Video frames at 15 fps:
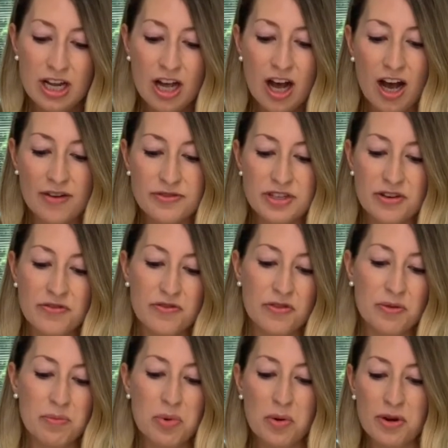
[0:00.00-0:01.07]
often
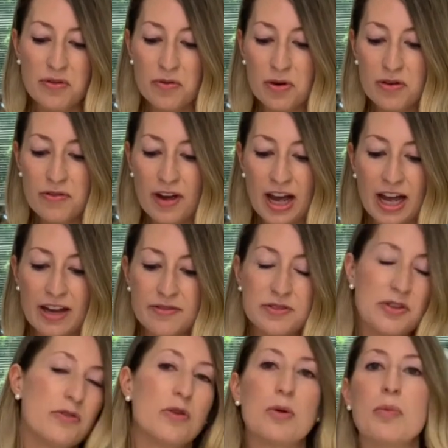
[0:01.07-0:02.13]
from 0.45 to
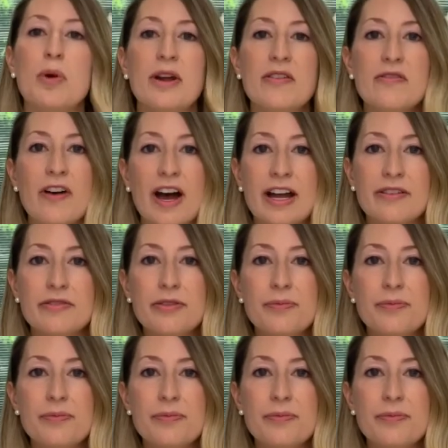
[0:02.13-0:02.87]
4.5.